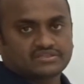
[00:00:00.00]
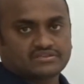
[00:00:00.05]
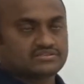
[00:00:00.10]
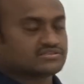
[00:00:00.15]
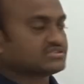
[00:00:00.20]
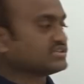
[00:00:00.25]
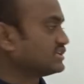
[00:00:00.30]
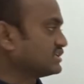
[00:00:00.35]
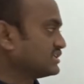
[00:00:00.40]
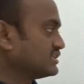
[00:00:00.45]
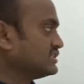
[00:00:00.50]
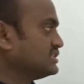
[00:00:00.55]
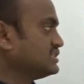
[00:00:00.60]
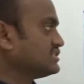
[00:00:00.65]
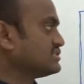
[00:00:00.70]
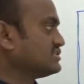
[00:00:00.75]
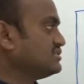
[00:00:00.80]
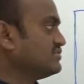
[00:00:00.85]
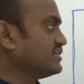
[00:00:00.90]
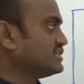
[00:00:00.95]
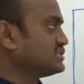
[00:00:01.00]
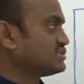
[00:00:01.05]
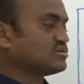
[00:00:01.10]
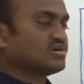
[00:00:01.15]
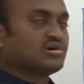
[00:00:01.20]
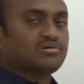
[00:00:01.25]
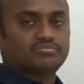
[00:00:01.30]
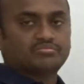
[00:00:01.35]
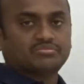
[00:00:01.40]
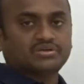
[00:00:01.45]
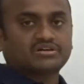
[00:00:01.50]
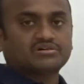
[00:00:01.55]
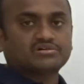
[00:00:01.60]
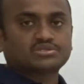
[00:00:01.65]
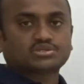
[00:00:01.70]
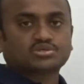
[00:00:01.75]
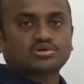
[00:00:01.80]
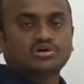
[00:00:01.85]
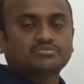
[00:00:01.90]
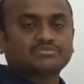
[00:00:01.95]
Sorry, this device ROM,
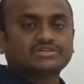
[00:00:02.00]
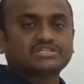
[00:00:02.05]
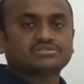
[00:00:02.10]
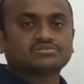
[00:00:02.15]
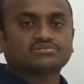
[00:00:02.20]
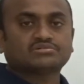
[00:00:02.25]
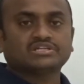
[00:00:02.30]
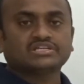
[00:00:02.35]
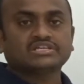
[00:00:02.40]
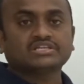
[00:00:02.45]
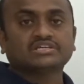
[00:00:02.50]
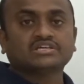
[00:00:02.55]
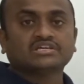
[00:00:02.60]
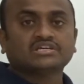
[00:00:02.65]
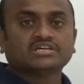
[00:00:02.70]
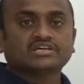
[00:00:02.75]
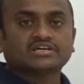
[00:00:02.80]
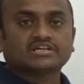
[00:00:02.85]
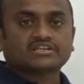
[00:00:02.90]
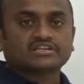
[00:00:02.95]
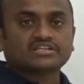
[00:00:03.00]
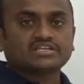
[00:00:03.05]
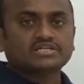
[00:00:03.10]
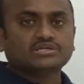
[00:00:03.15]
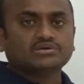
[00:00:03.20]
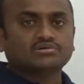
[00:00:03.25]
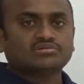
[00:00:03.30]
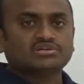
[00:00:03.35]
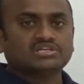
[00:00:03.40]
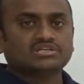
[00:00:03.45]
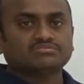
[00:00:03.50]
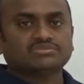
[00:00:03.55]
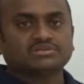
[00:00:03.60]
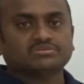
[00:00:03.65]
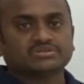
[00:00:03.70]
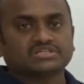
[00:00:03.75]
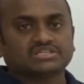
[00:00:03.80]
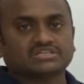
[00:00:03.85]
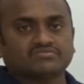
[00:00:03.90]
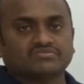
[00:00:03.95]
because ROM is only read-only
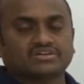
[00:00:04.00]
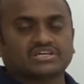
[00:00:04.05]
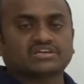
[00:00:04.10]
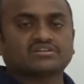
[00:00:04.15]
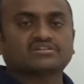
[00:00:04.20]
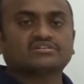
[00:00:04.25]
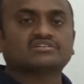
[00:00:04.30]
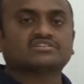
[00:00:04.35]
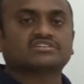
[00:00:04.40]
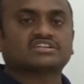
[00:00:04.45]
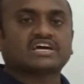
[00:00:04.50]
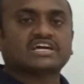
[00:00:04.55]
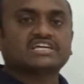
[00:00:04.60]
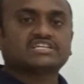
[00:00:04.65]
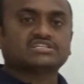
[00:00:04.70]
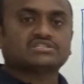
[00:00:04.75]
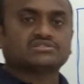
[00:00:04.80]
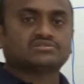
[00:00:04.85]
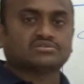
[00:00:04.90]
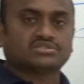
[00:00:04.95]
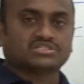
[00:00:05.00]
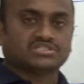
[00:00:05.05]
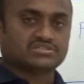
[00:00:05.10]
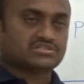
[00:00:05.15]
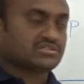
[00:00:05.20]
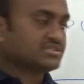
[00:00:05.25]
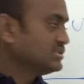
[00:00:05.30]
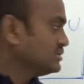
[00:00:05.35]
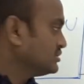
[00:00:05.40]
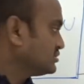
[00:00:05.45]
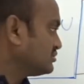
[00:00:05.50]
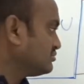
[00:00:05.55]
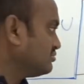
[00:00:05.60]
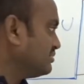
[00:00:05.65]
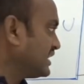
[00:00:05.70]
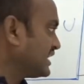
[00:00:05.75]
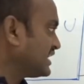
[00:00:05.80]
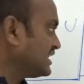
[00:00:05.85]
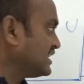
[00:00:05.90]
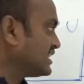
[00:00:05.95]
memory. We cannot write into that. So
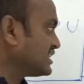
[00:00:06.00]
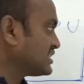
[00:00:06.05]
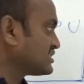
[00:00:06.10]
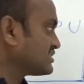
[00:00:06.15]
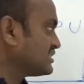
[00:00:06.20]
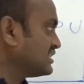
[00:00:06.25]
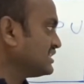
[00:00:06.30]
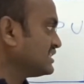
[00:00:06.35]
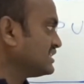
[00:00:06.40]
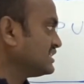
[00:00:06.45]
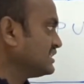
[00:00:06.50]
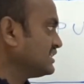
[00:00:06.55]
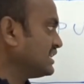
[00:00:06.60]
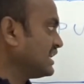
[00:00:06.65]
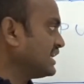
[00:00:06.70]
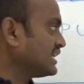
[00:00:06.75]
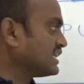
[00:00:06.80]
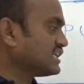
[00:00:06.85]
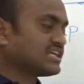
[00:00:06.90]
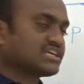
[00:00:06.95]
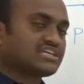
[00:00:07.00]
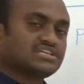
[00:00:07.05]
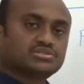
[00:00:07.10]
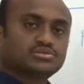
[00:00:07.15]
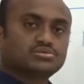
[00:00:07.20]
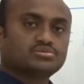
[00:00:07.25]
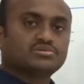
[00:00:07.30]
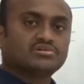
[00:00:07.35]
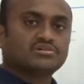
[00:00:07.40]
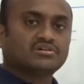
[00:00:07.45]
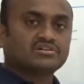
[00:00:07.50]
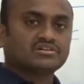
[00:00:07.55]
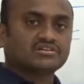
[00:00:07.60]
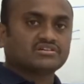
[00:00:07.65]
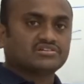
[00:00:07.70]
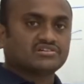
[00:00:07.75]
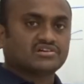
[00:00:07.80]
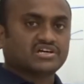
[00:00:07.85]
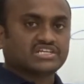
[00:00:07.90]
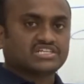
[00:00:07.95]
bidirectionality I should
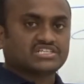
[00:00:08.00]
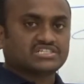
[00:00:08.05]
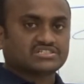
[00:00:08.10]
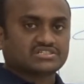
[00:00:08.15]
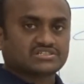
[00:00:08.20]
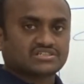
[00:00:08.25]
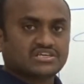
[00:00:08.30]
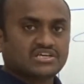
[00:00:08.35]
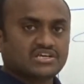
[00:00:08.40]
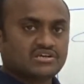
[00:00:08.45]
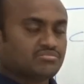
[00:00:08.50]
not draw it here.